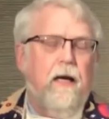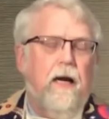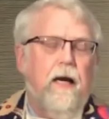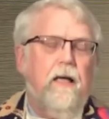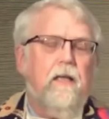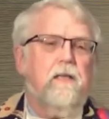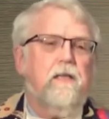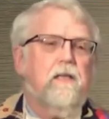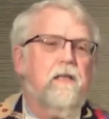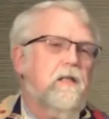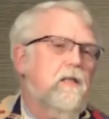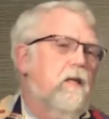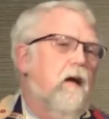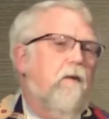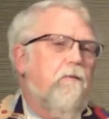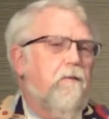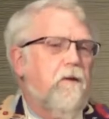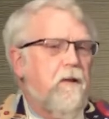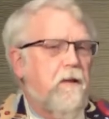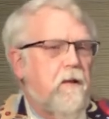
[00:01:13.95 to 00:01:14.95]
and
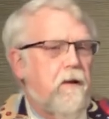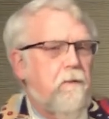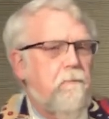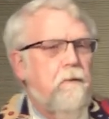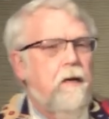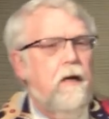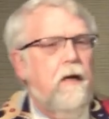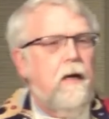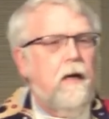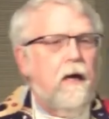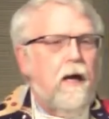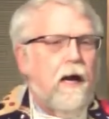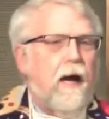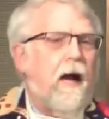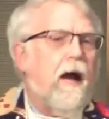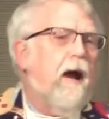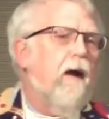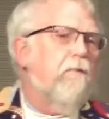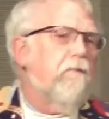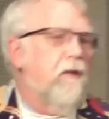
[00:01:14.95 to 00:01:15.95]
stuffing them
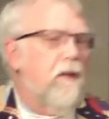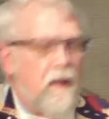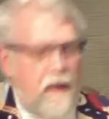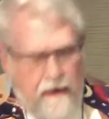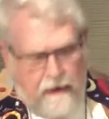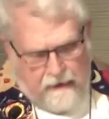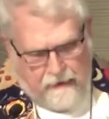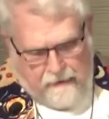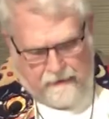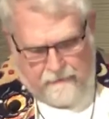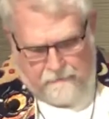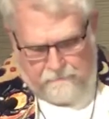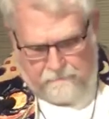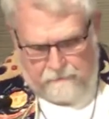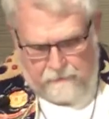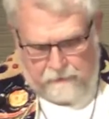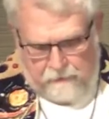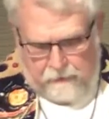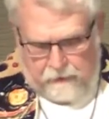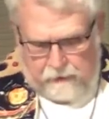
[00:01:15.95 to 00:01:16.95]
half alive
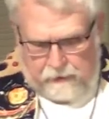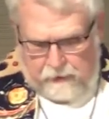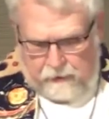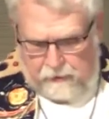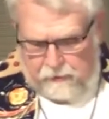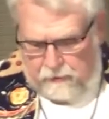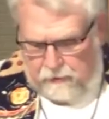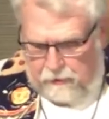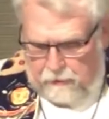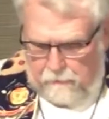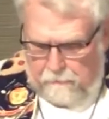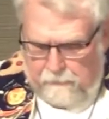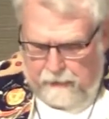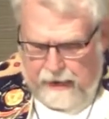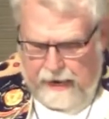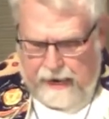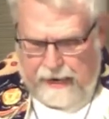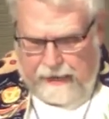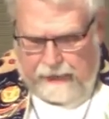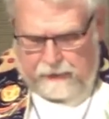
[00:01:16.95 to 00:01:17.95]
into their
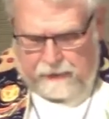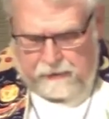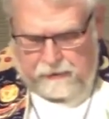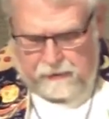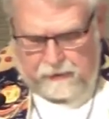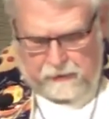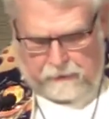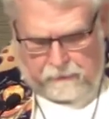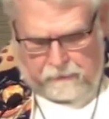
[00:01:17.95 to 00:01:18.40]
bags.